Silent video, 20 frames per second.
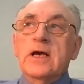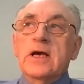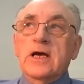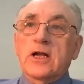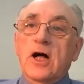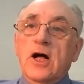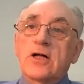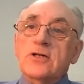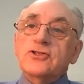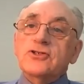
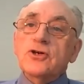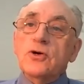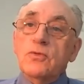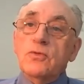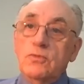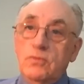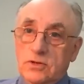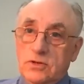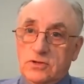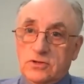it
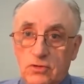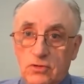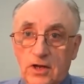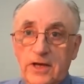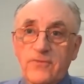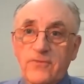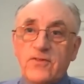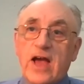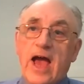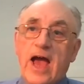also to
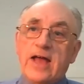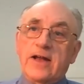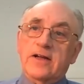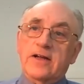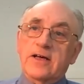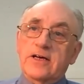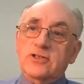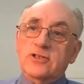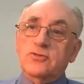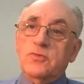leave
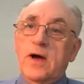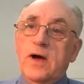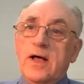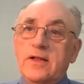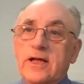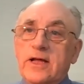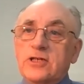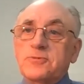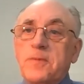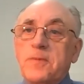Canada as
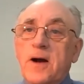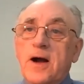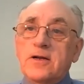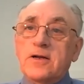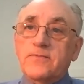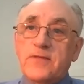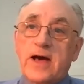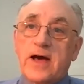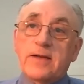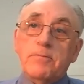well. That's
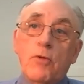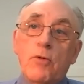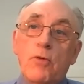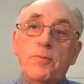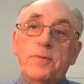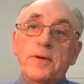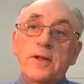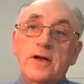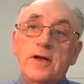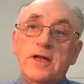part of that
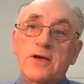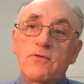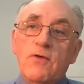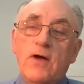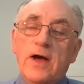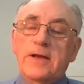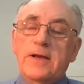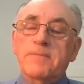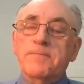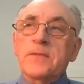mobility
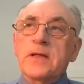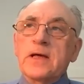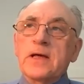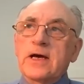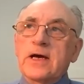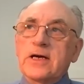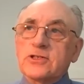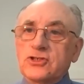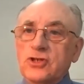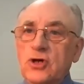right.
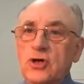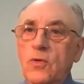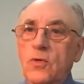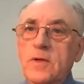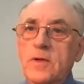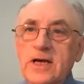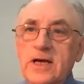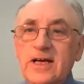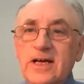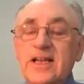And
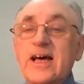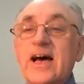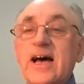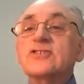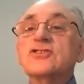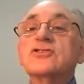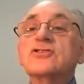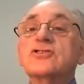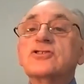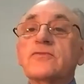so it
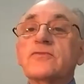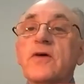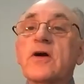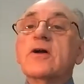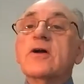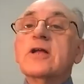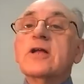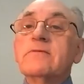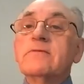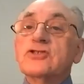has
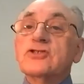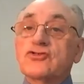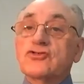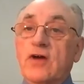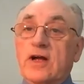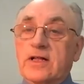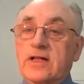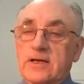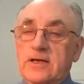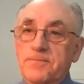severely
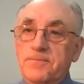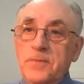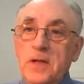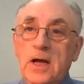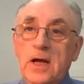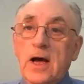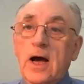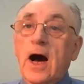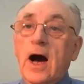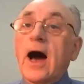restricted.
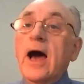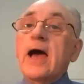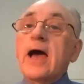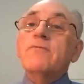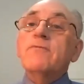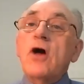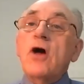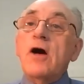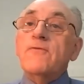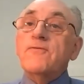I
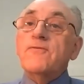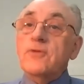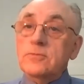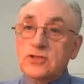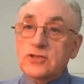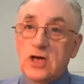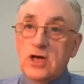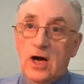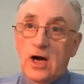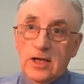have law
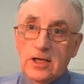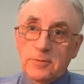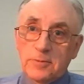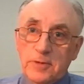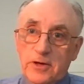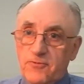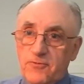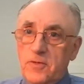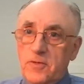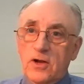firms calling
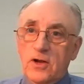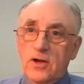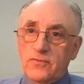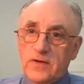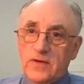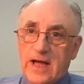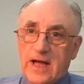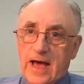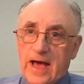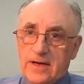me from all
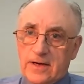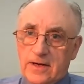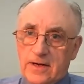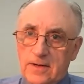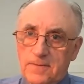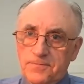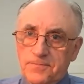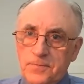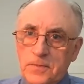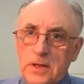over
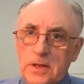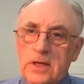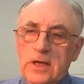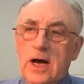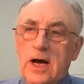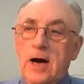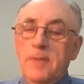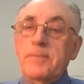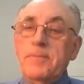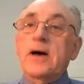Canada
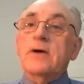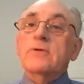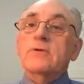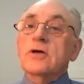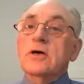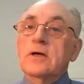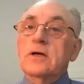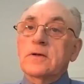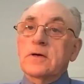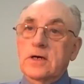
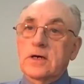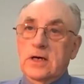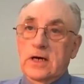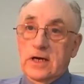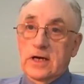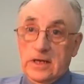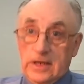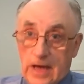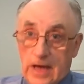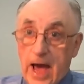about,
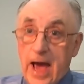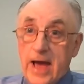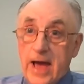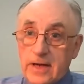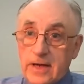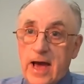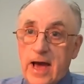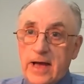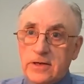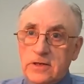
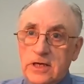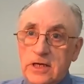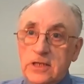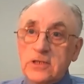and